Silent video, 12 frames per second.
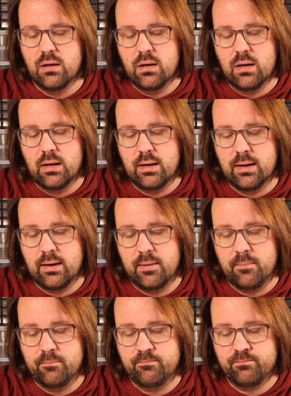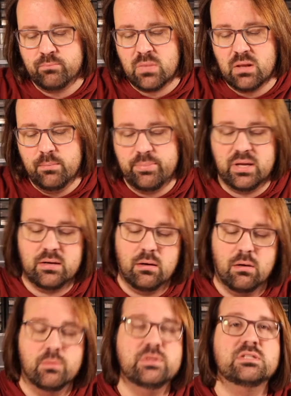but
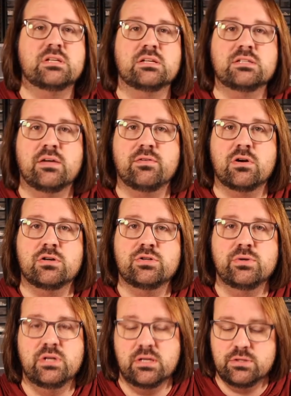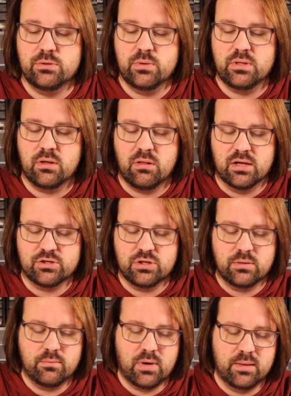always nice to have an R2-D2 in the
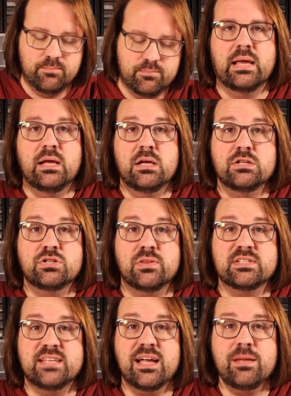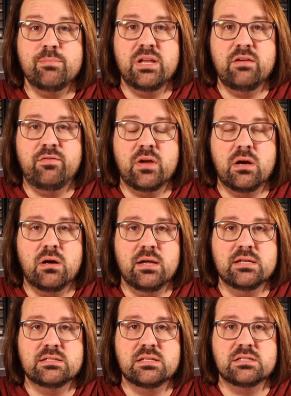collection, right? So the second minifigure
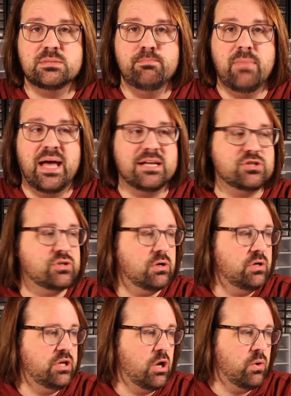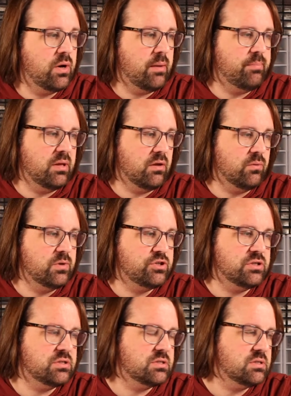is this Master Yoda build, which
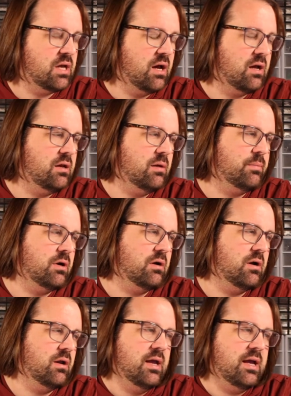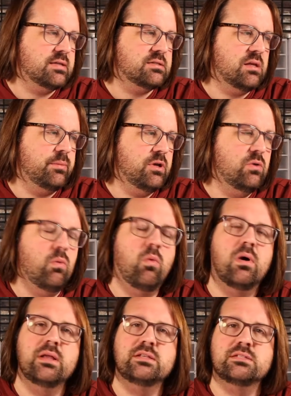is number
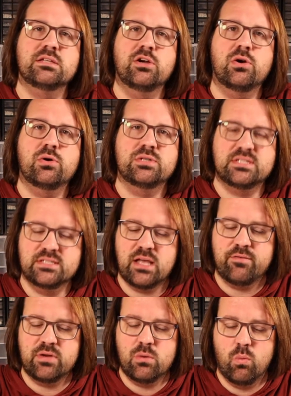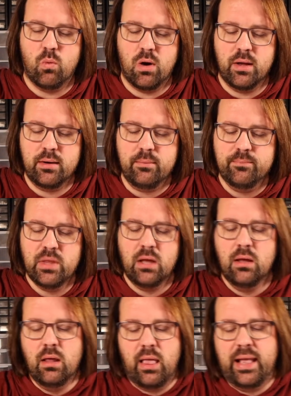SW1071.
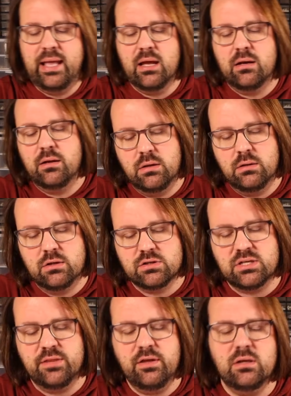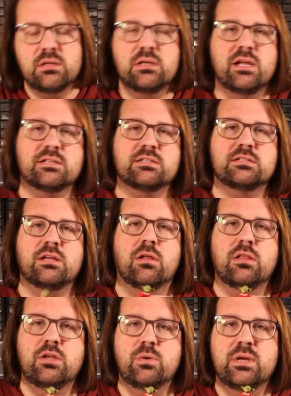And there's nothing
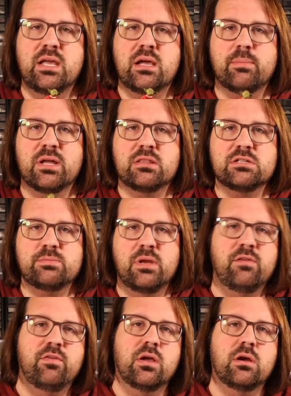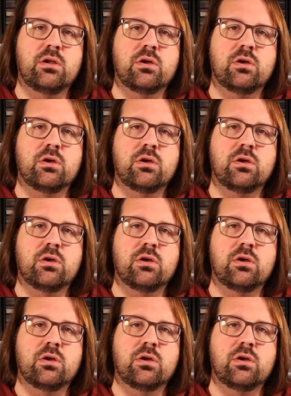necessarily unique about this minifigure. You